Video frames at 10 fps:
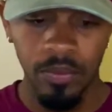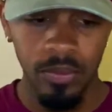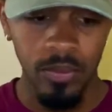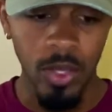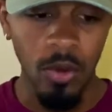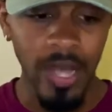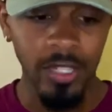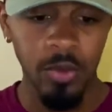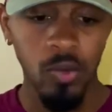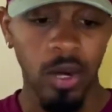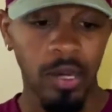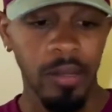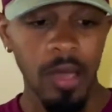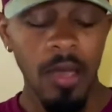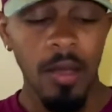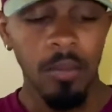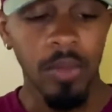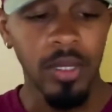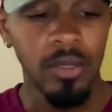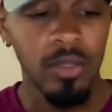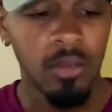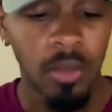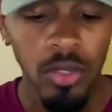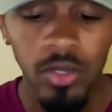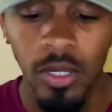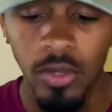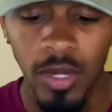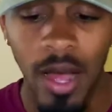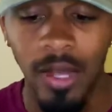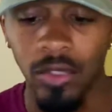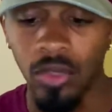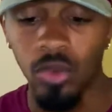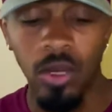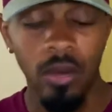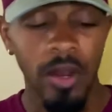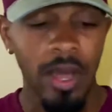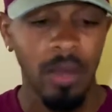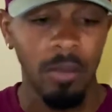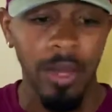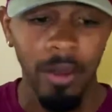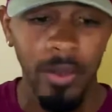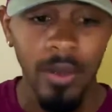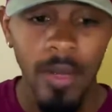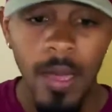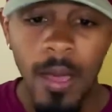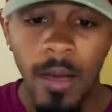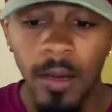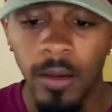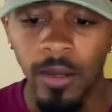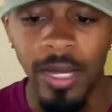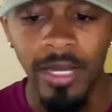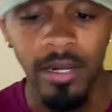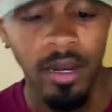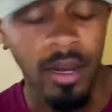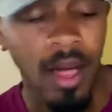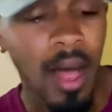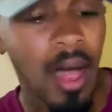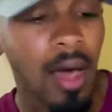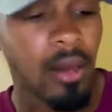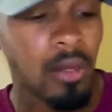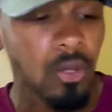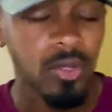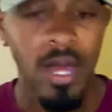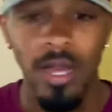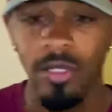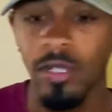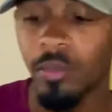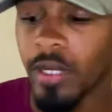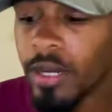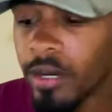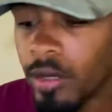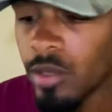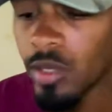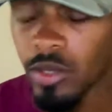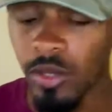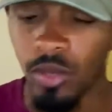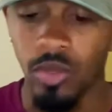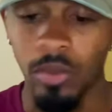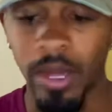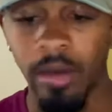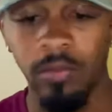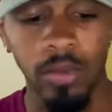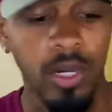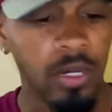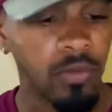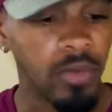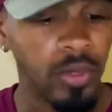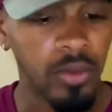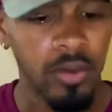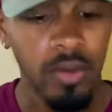Don't ask me why, but most of those guys do go to Alabama. They get a lot of those guys coming there to Tuscaloosa, man, from Duncanville.